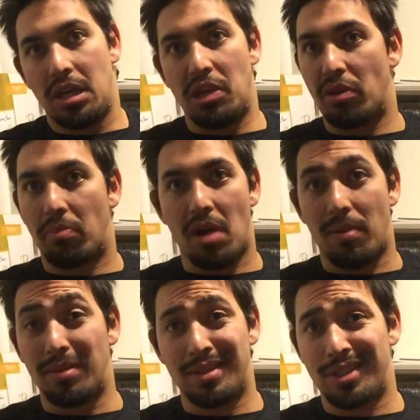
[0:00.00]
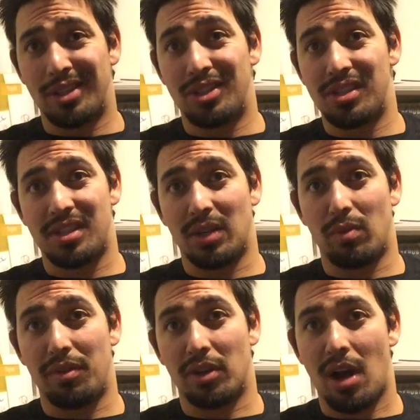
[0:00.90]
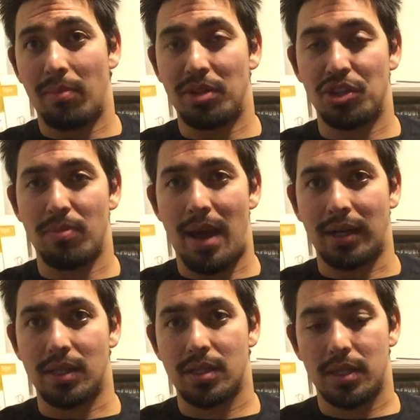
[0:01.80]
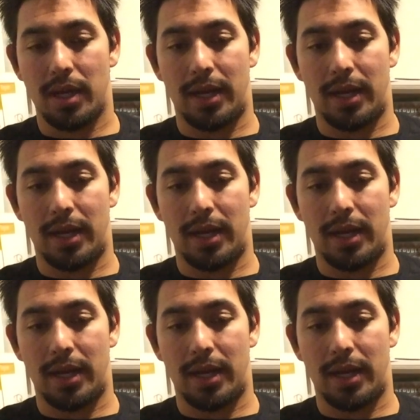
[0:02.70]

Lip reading: you can probably still just stick with your competition max.